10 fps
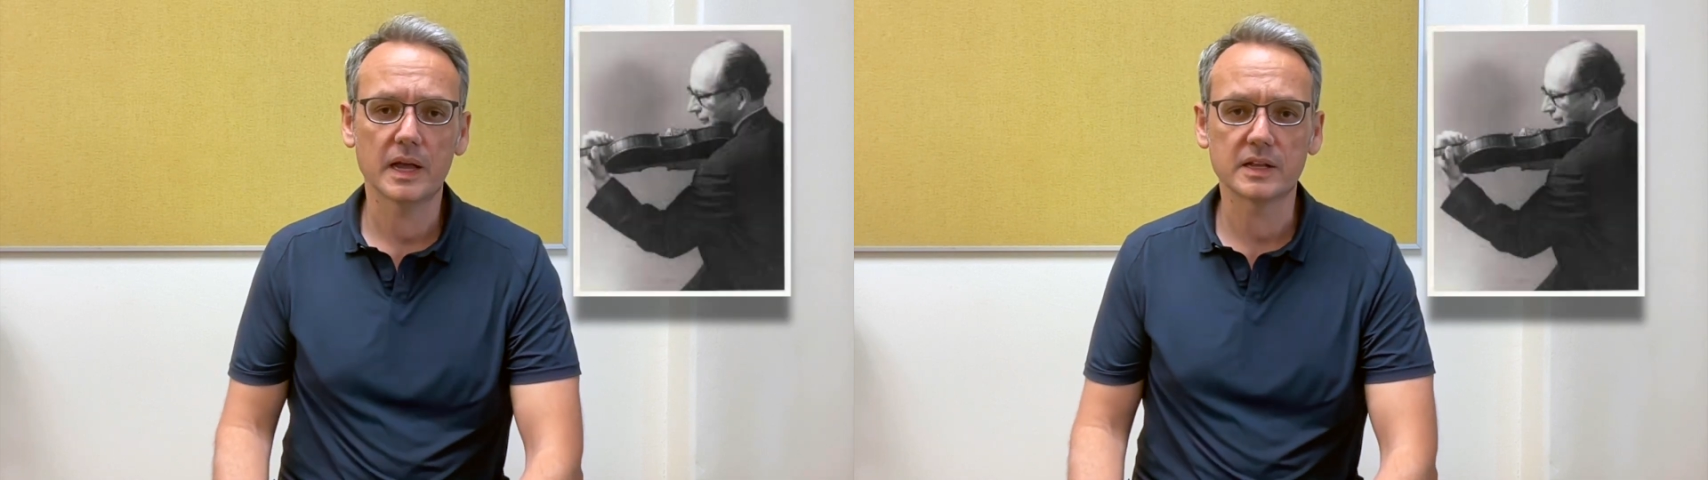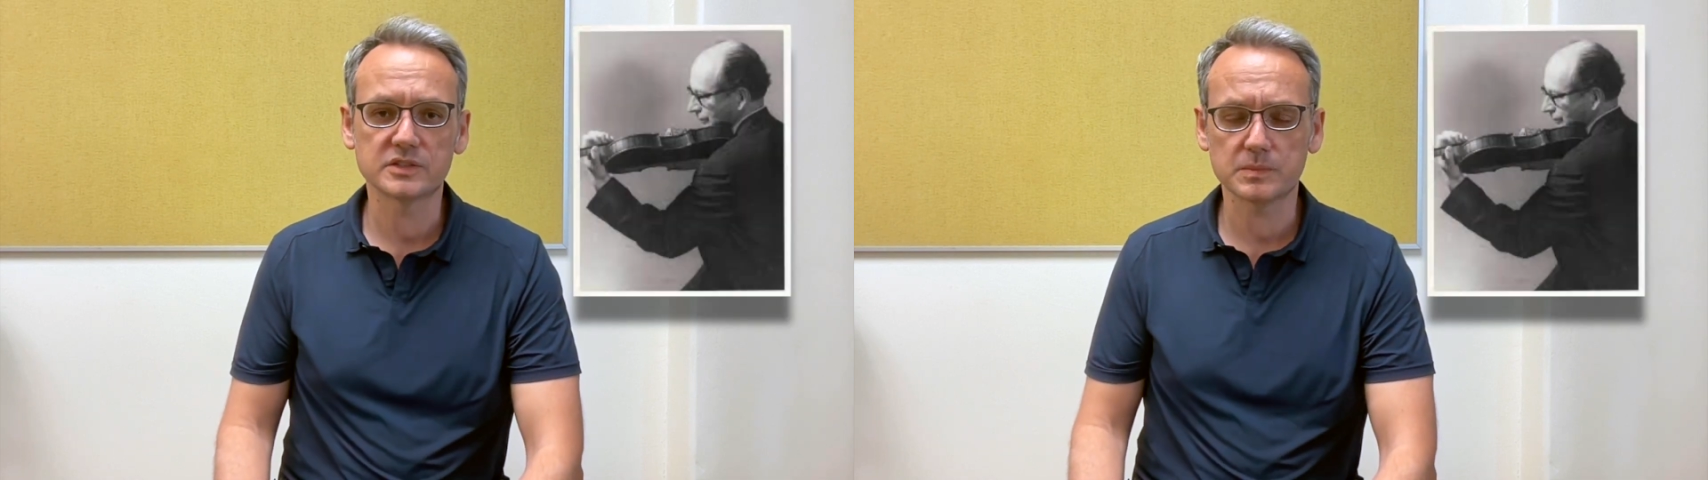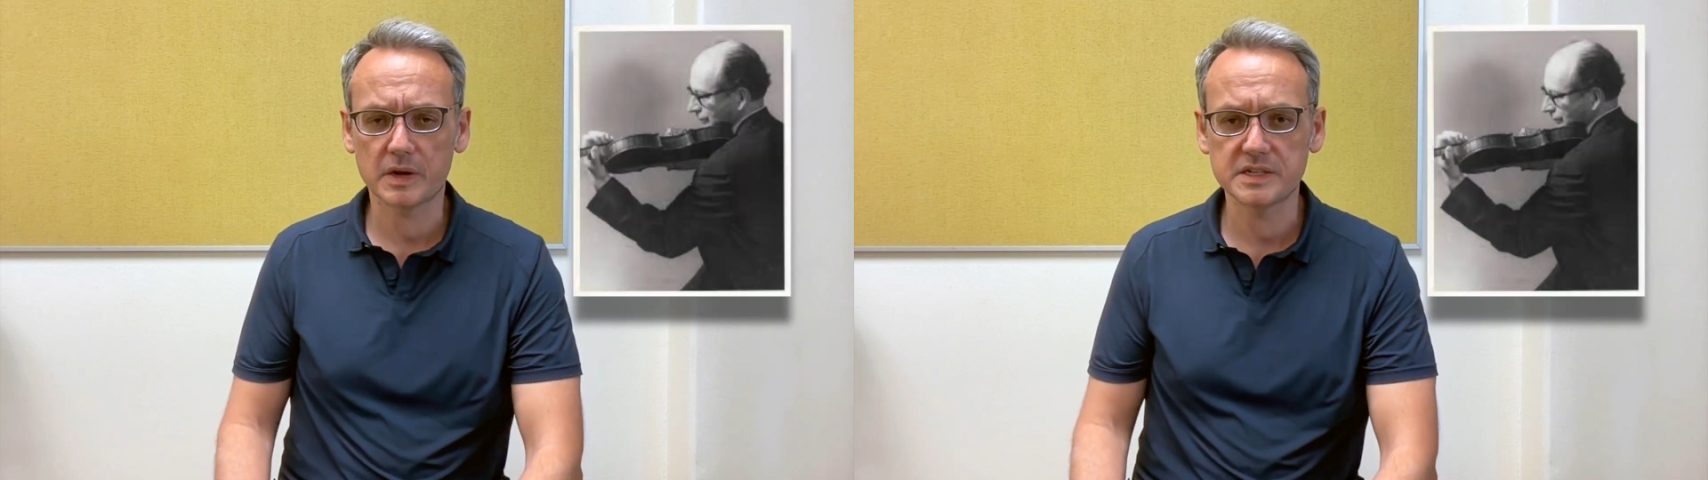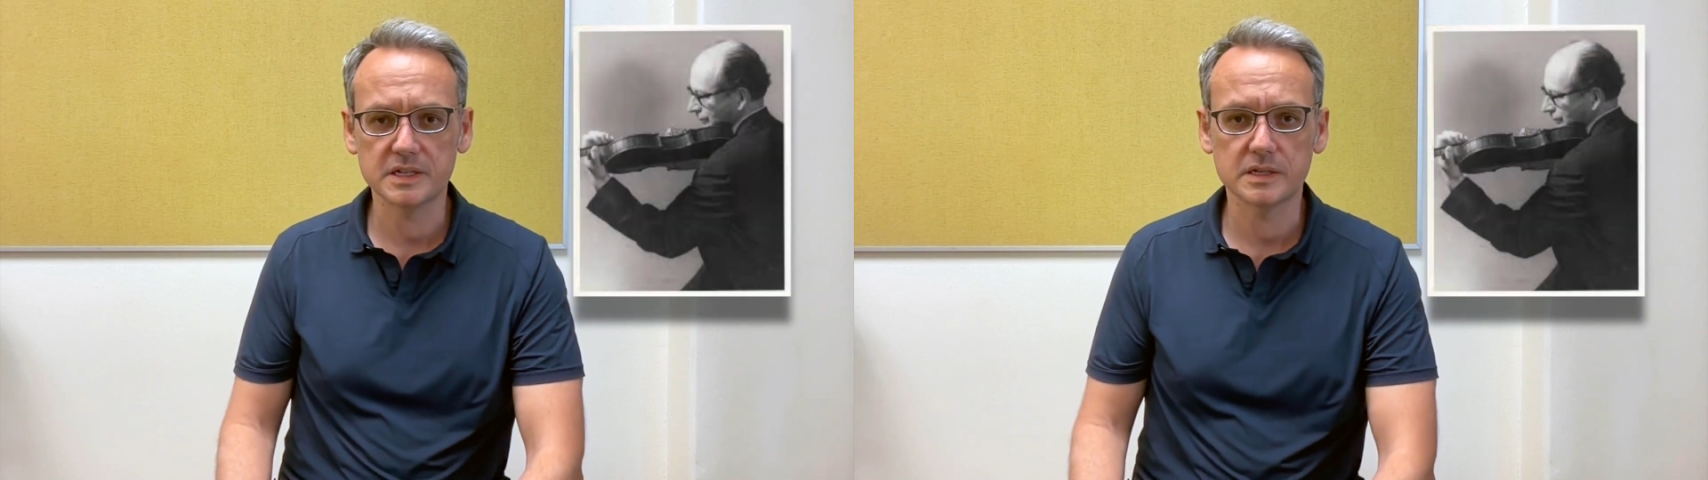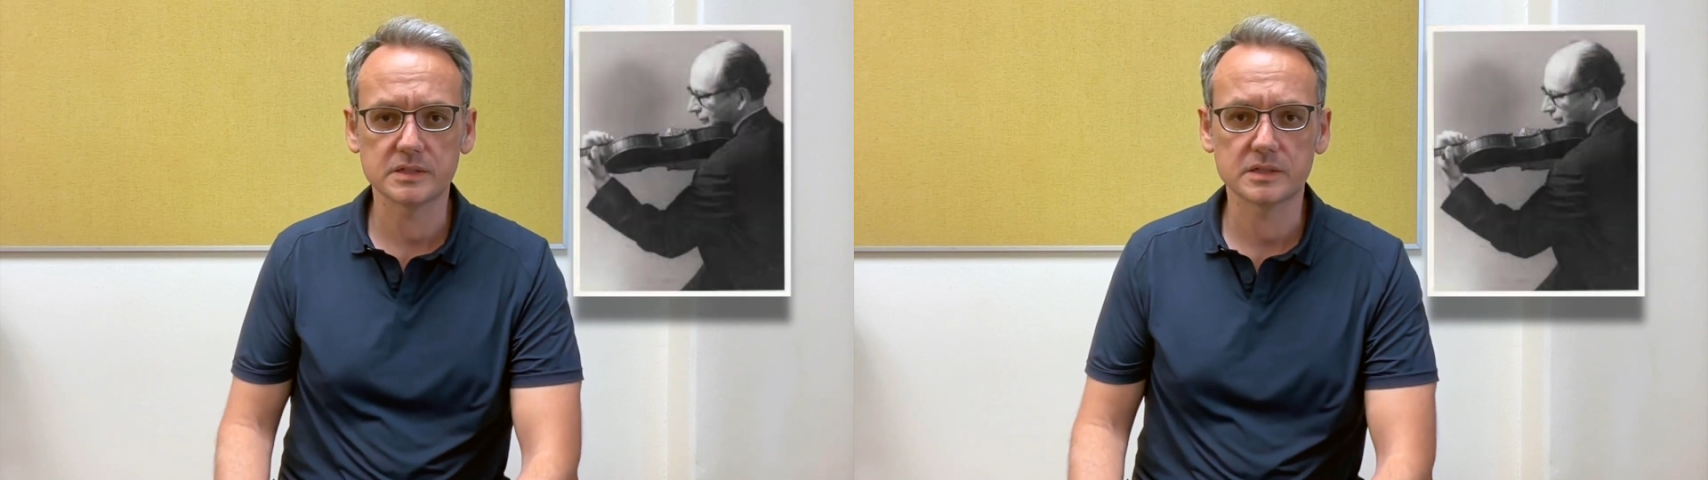and some
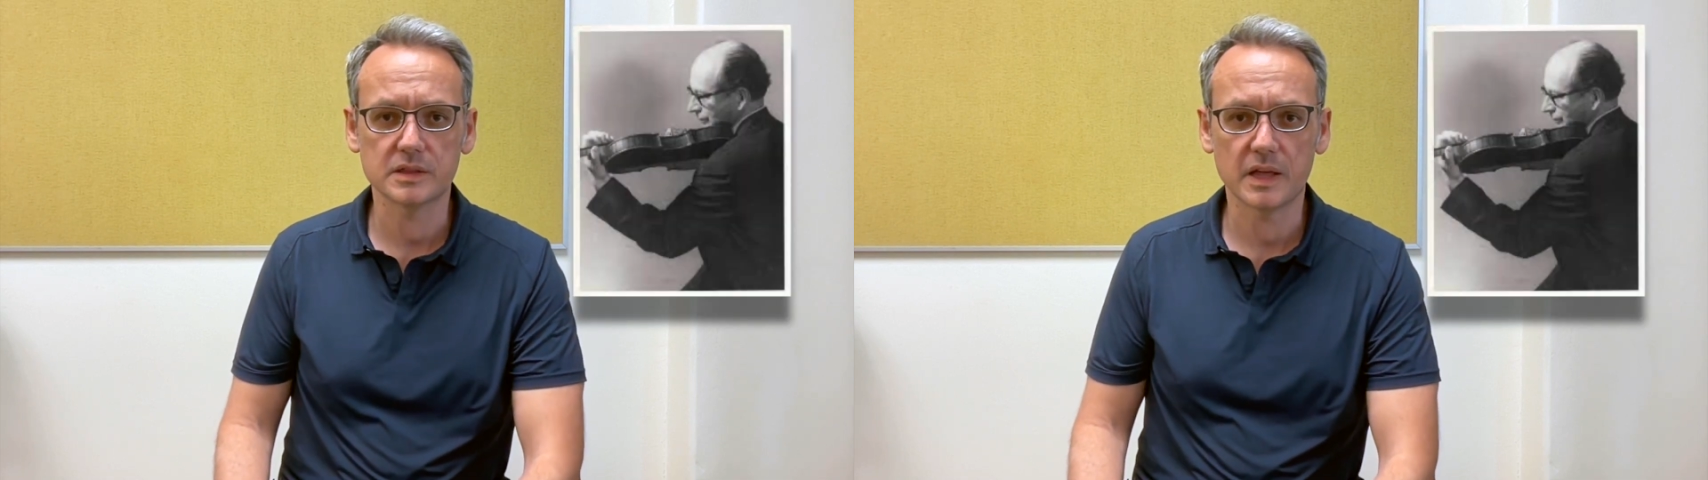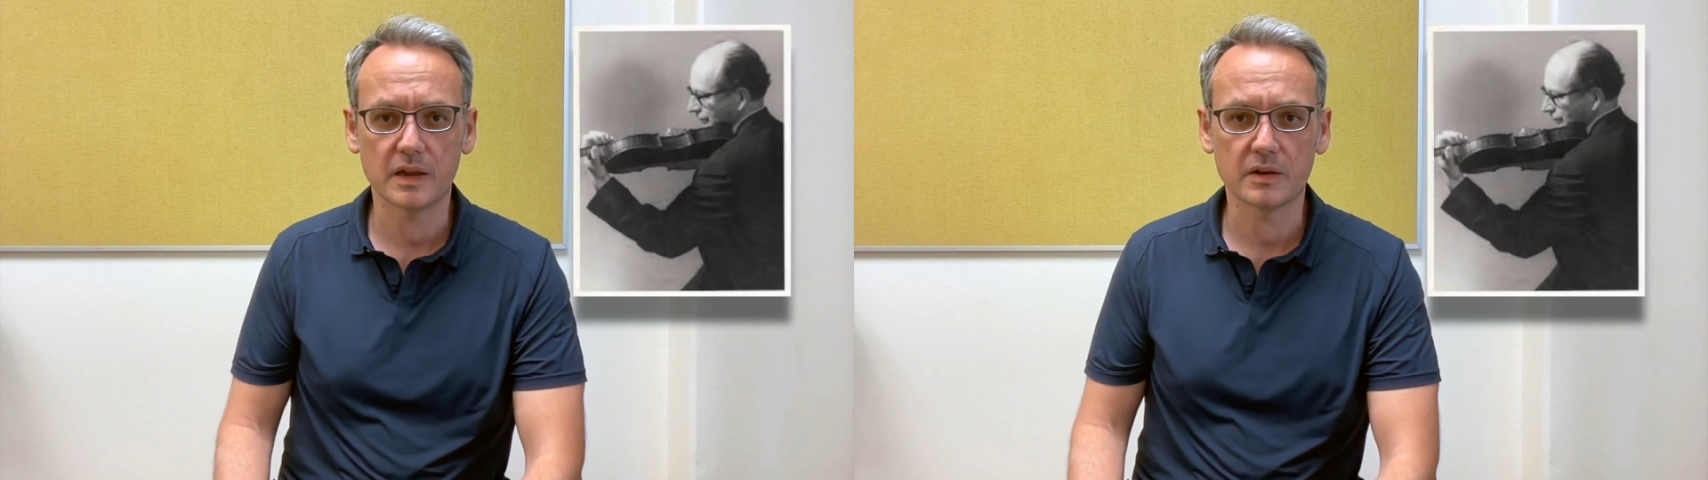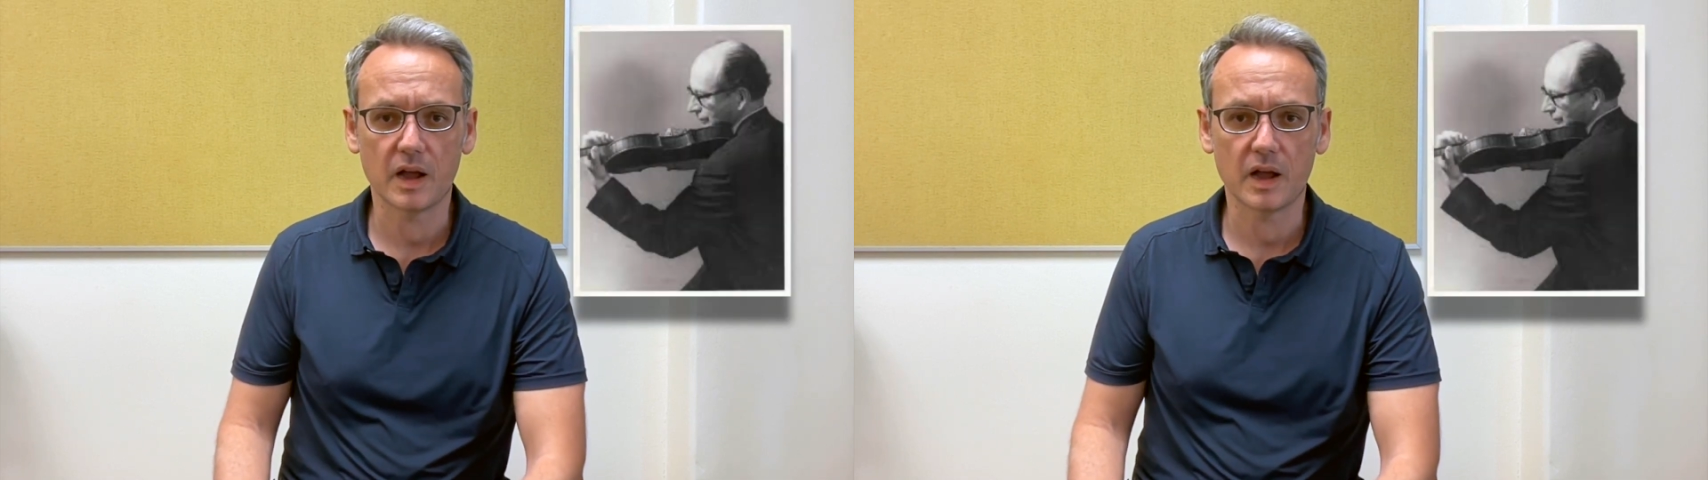ideas that